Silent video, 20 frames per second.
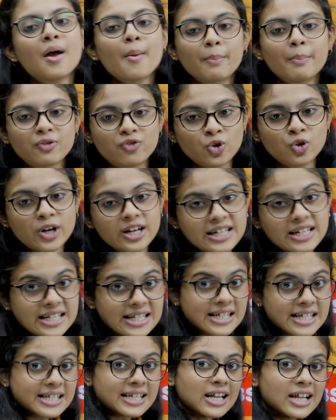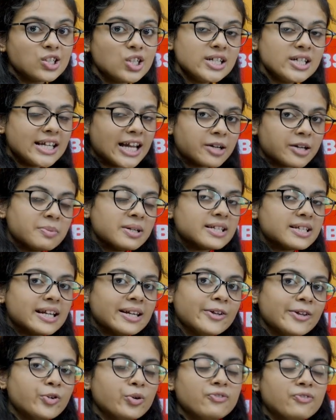Before ending the session, let me
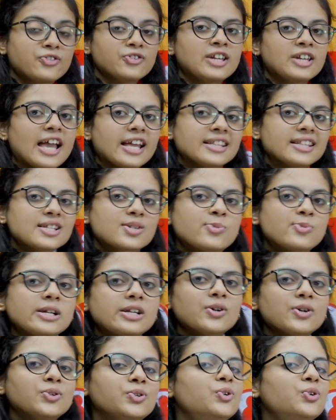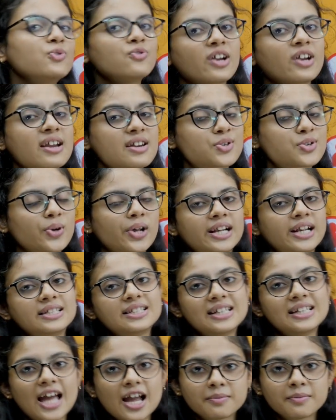tell you, if you like this video, don't forget to hit
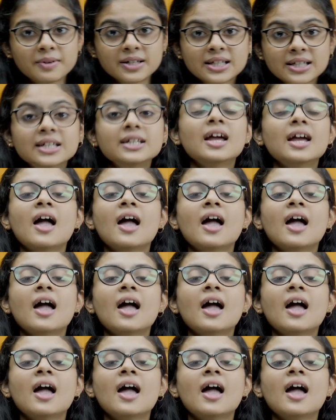the like button